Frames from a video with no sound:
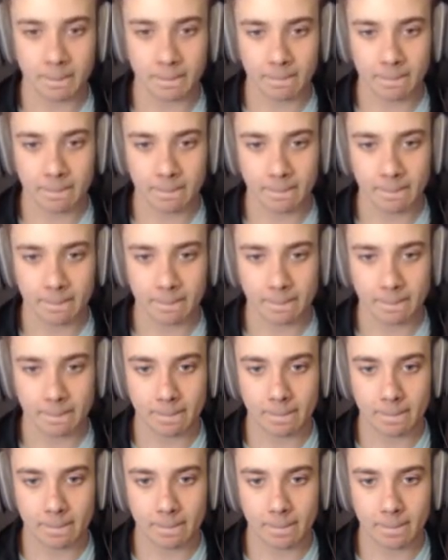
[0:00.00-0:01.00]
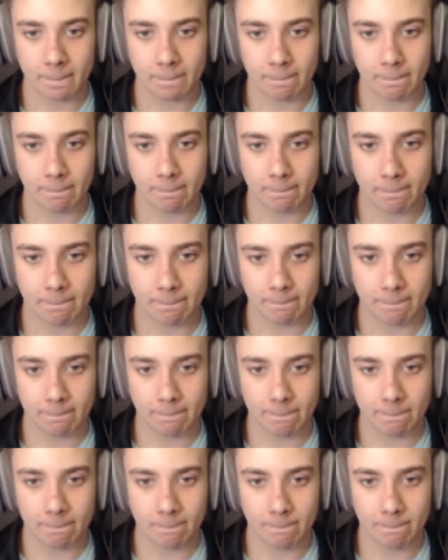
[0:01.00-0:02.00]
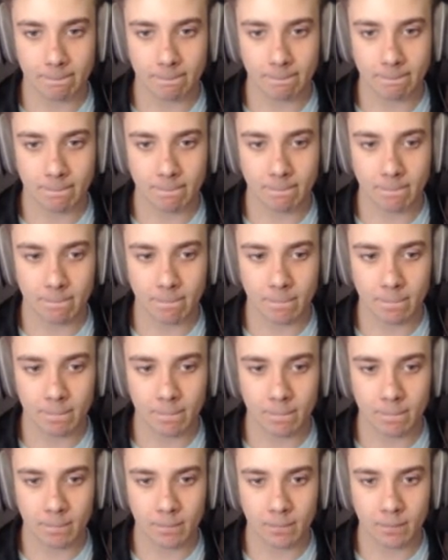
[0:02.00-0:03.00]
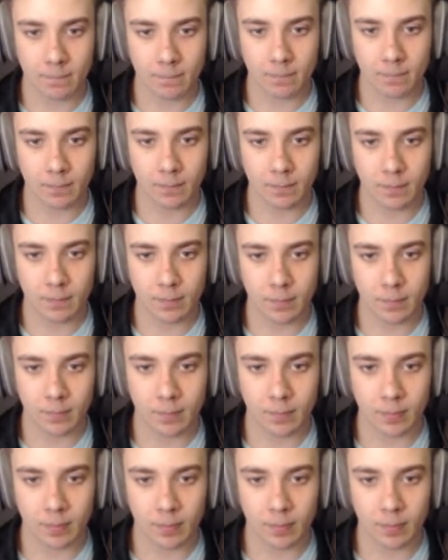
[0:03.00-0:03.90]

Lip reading: No one is speaking in this clip.